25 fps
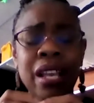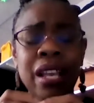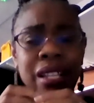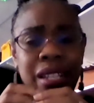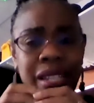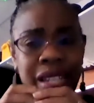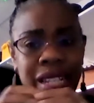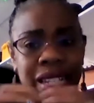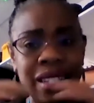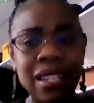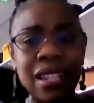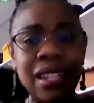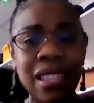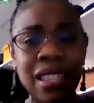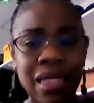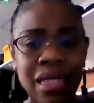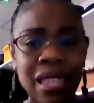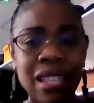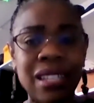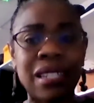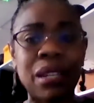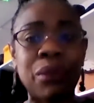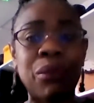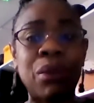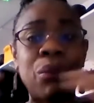these are the
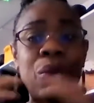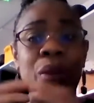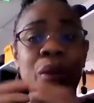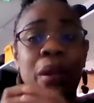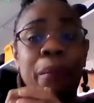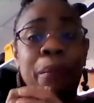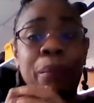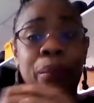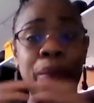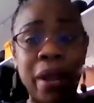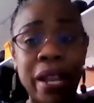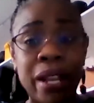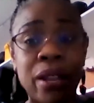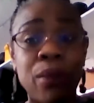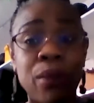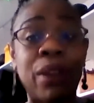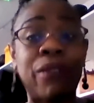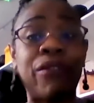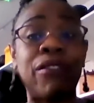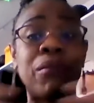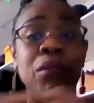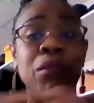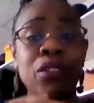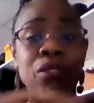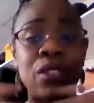things that we want to break away
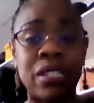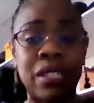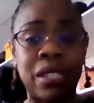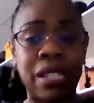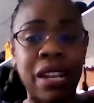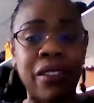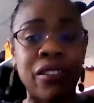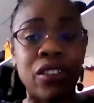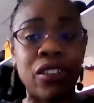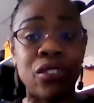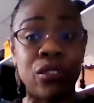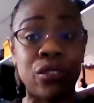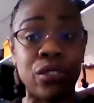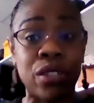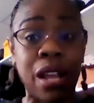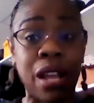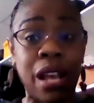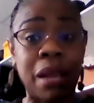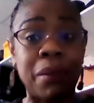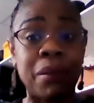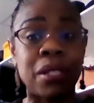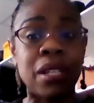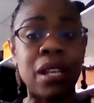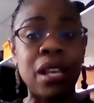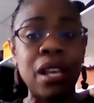from, those
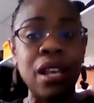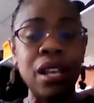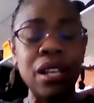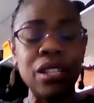stereotypes,